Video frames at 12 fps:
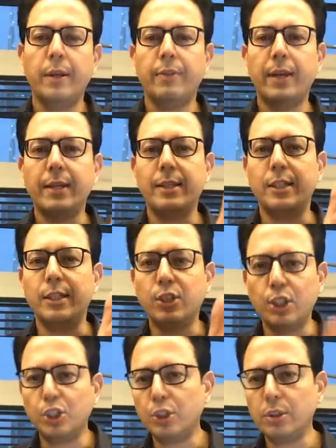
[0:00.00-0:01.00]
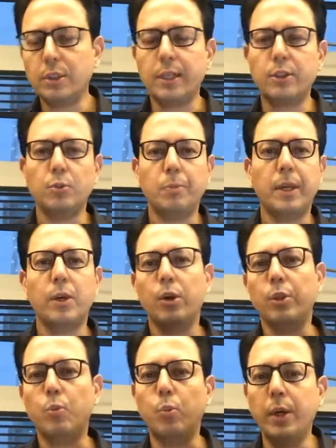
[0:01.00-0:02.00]
that the decisions that you make or
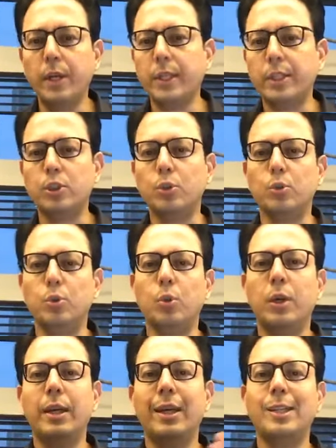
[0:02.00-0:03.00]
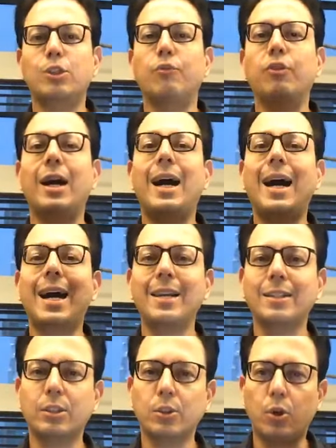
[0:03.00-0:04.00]
the work that you do is of the
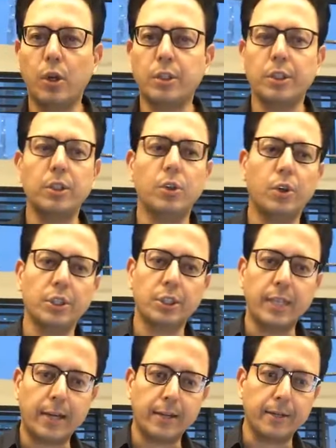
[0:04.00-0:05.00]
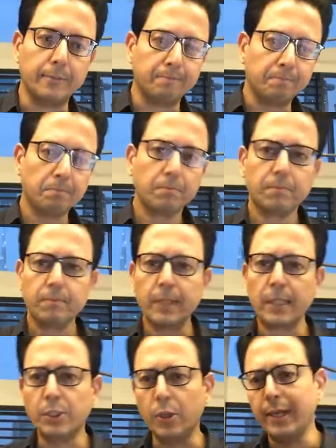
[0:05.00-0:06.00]
highest quality or standard.
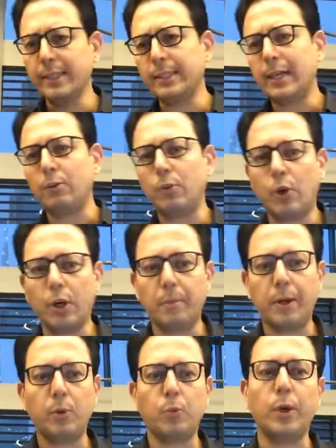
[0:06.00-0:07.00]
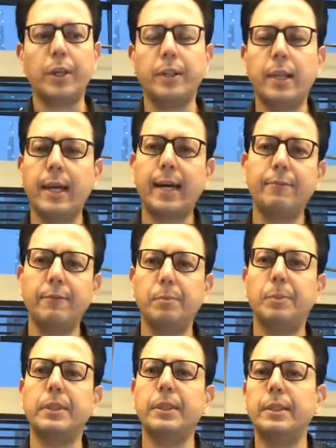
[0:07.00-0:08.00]
So let's now talk about what are the life and
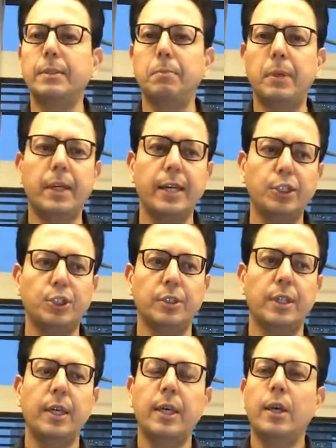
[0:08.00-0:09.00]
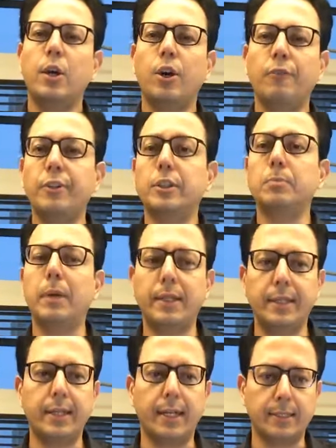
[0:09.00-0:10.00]
business implication of this
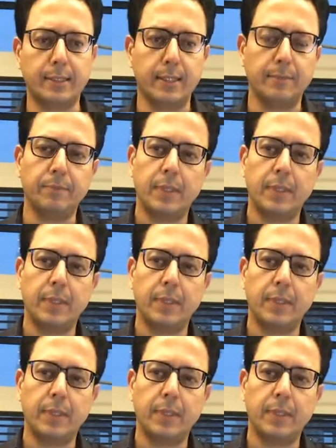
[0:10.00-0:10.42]
multitasking.